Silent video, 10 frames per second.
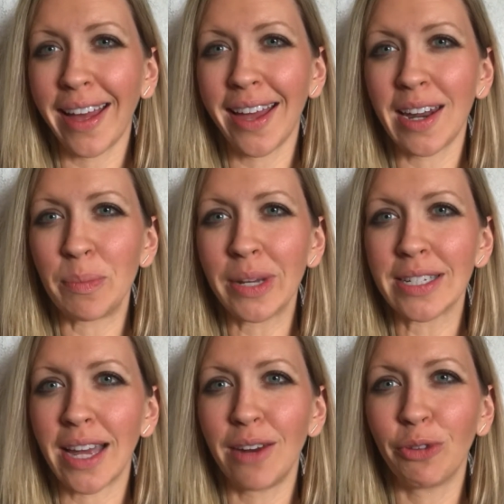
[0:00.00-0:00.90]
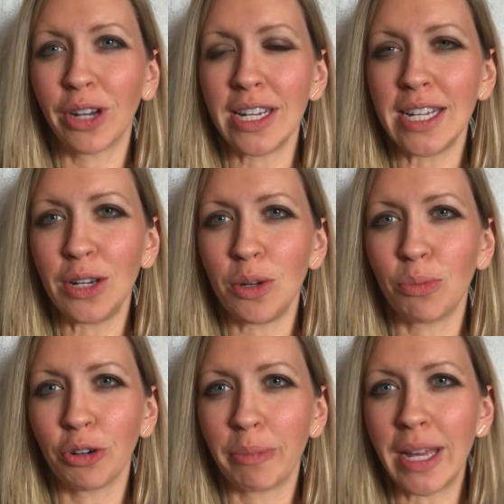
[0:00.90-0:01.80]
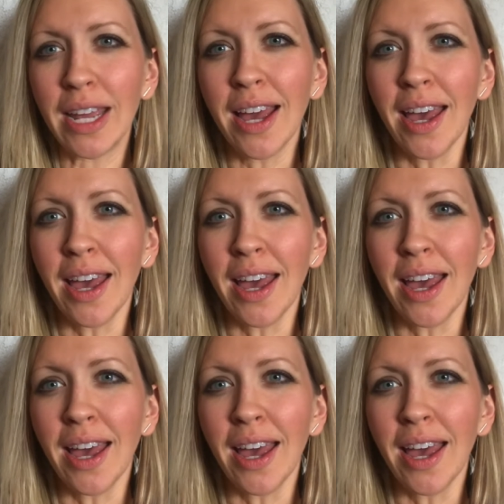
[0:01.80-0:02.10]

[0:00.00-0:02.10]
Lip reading: and I'm excited for continued improvement.